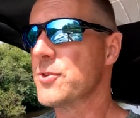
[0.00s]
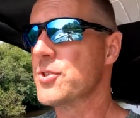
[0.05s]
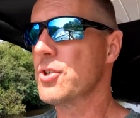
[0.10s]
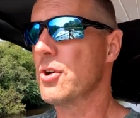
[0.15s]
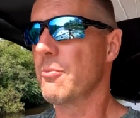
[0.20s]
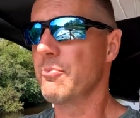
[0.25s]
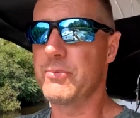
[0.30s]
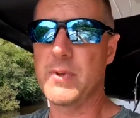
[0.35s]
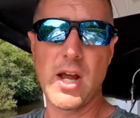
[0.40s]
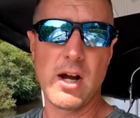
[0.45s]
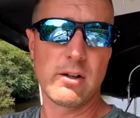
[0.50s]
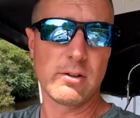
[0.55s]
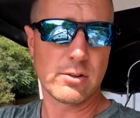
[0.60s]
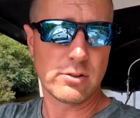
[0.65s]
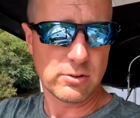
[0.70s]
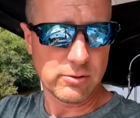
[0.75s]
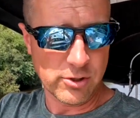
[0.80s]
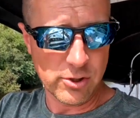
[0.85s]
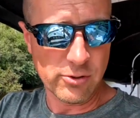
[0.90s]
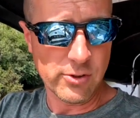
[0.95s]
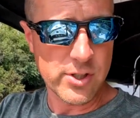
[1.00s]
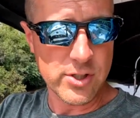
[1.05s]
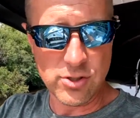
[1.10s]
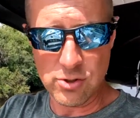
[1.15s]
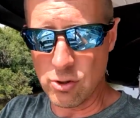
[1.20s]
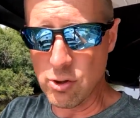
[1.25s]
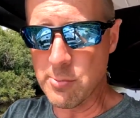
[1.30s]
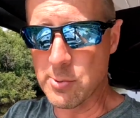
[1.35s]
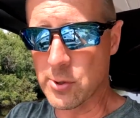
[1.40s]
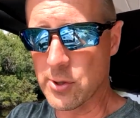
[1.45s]
So now there
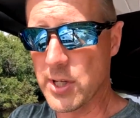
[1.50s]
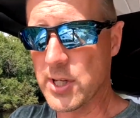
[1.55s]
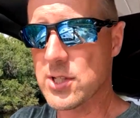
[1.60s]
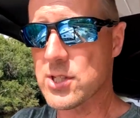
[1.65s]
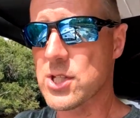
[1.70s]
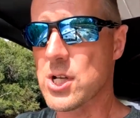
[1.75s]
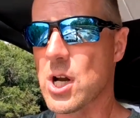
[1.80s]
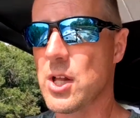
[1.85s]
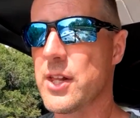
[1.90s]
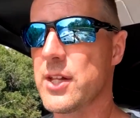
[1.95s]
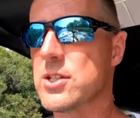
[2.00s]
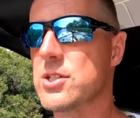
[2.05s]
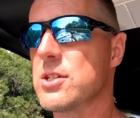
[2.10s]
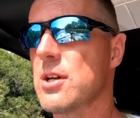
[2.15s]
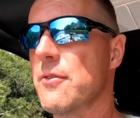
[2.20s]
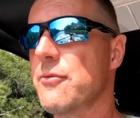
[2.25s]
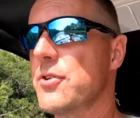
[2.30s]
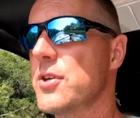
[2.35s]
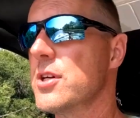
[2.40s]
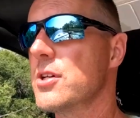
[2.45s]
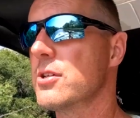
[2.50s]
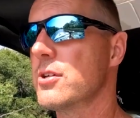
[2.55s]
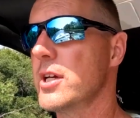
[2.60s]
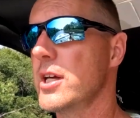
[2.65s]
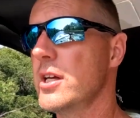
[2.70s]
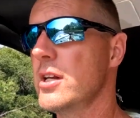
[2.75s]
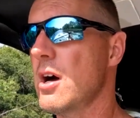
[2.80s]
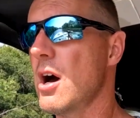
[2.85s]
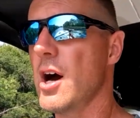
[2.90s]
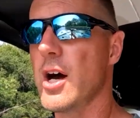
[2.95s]
is Uber Eats and all that stuff here
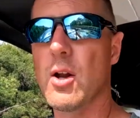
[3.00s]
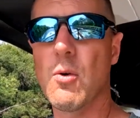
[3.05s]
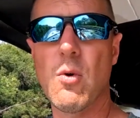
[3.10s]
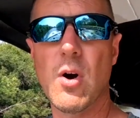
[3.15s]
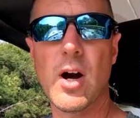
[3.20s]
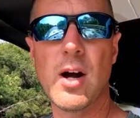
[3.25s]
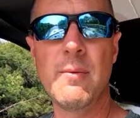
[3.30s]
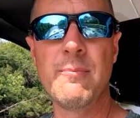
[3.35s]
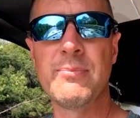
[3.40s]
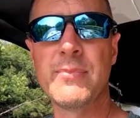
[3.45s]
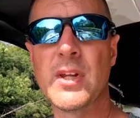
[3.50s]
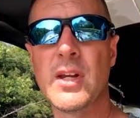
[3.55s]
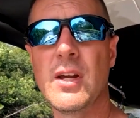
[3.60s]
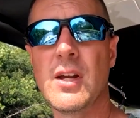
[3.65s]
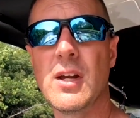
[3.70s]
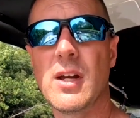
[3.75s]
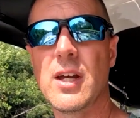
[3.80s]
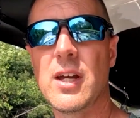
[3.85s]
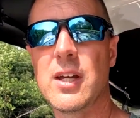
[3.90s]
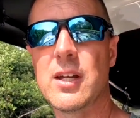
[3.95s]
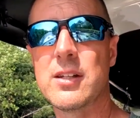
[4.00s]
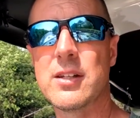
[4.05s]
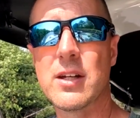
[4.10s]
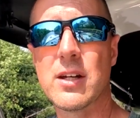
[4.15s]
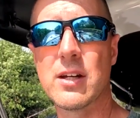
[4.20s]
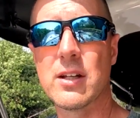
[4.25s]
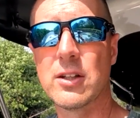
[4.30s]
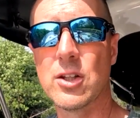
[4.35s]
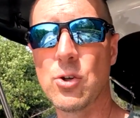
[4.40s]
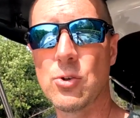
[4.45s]
in Ottawa
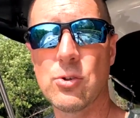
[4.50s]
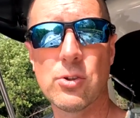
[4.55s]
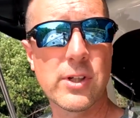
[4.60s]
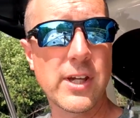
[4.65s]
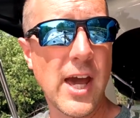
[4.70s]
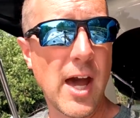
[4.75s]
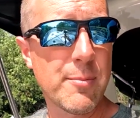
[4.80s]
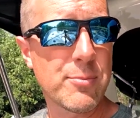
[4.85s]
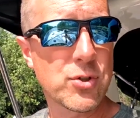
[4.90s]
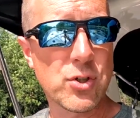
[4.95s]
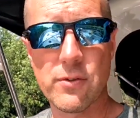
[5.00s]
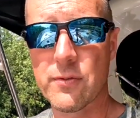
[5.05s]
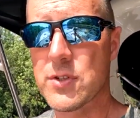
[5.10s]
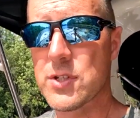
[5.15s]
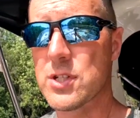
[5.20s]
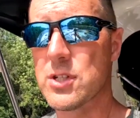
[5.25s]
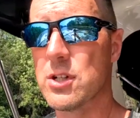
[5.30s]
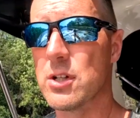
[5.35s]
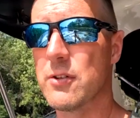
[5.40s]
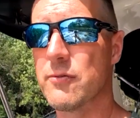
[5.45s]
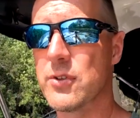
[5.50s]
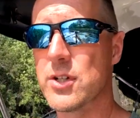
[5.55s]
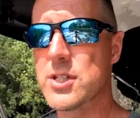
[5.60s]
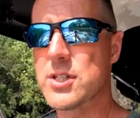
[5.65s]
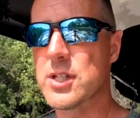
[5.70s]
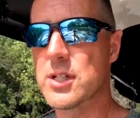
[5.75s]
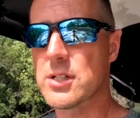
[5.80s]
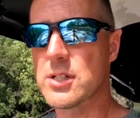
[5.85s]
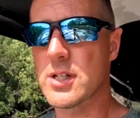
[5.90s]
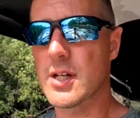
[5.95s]
and uh, local cab service and
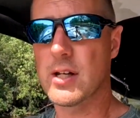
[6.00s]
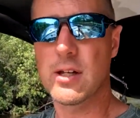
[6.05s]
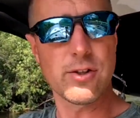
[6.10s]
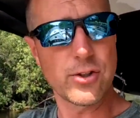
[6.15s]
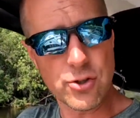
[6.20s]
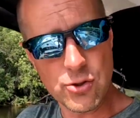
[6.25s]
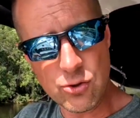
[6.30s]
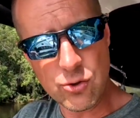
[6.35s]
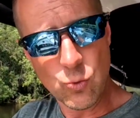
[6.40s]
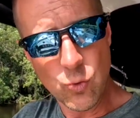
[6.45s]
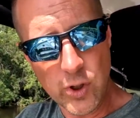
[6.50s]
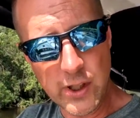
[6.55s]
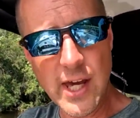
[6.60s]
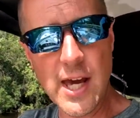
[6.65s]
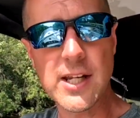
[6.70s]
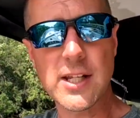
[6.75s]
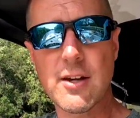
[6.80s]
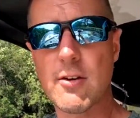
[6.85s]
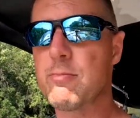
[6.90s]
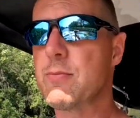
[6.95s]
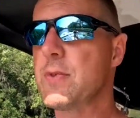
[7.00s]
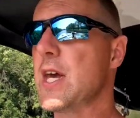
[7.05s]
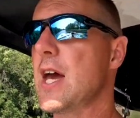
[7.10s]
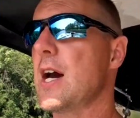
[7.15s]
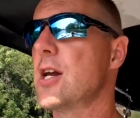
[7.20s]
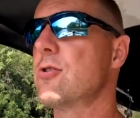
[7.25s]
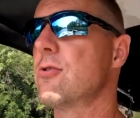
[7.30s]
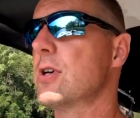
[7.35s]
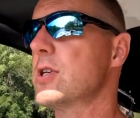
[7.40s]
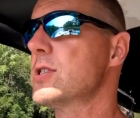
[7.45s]
deliveries that uh, you can give them
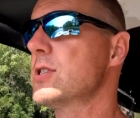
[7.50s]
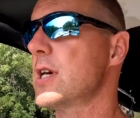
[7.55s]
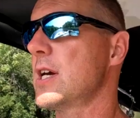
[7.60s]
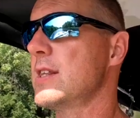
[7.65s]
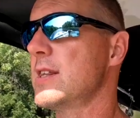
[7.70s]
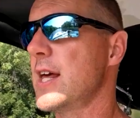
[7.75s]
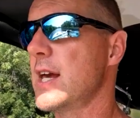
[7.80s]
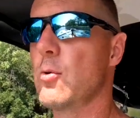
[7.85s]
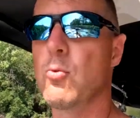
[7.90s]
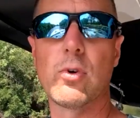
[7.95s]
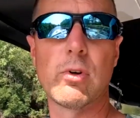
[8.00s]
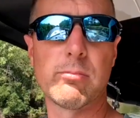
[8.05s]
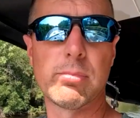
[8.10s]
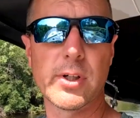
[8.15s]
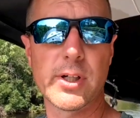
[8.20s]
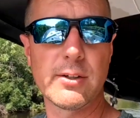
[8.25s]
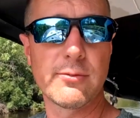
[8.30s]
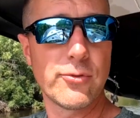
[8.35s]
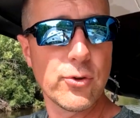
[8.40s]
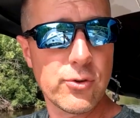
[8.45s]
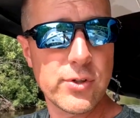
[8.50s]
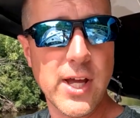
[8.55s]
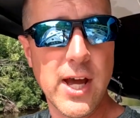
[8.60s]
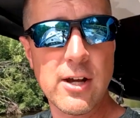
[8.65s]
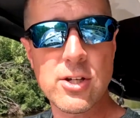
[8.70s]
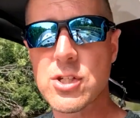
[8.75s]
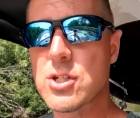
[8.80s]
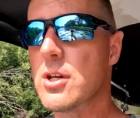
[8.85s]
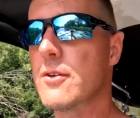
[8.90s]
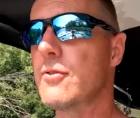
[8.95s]
the address and they will bring food
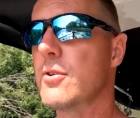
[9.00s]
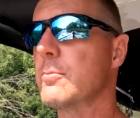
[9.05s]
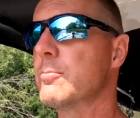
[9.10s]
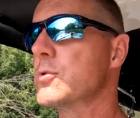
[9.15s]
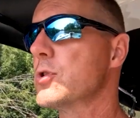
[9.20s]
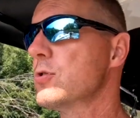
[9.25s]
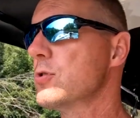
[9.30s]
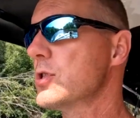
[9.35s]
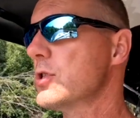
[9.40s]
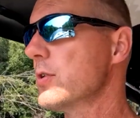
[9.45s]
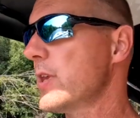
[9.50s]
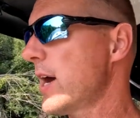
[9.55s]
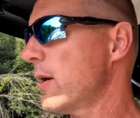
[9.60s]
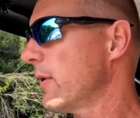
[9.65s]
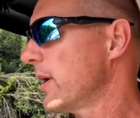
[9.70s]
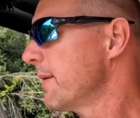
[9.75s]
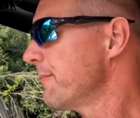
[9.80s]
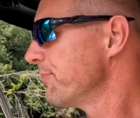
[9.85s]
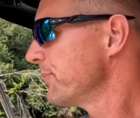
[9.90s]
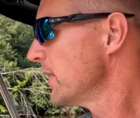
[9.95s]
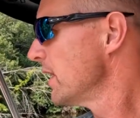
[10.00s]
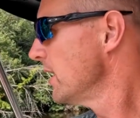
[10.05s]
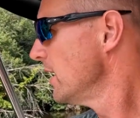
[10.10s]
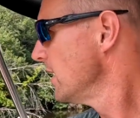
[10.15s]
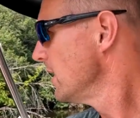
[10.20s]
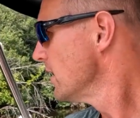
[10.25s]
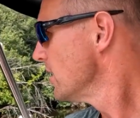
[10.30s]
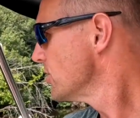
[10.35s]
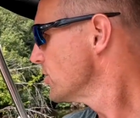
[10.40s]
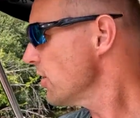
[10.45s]
down to you if you choose to do it that way.
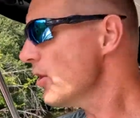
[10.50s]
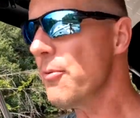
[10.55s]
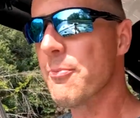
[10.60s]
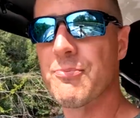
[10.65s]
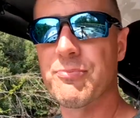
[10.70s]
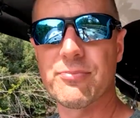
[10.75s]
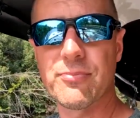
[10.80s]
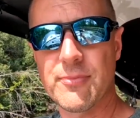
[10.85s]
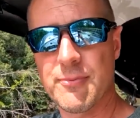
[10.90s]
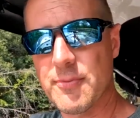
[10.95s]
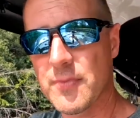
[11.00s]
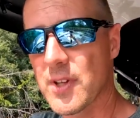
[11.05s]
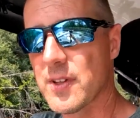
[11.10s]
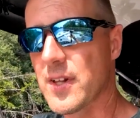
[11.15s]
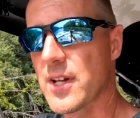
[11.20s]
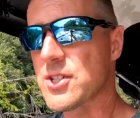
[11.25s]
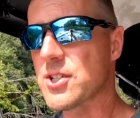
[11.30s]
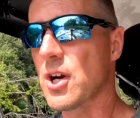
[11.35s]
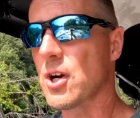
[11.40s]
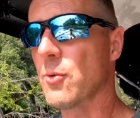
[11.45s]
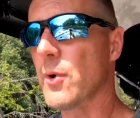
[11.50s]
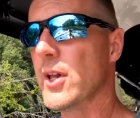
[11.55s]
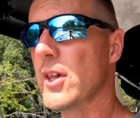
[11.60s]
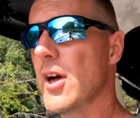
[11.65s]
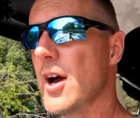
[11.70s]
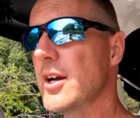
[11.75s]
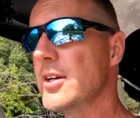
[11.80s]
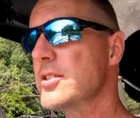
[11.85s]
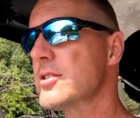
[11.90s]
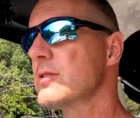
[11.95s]
So that's Hartwell
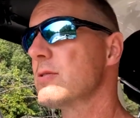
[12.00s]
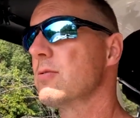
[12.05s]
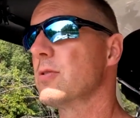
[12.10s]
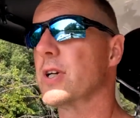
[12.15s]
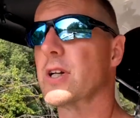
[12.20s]
Locks.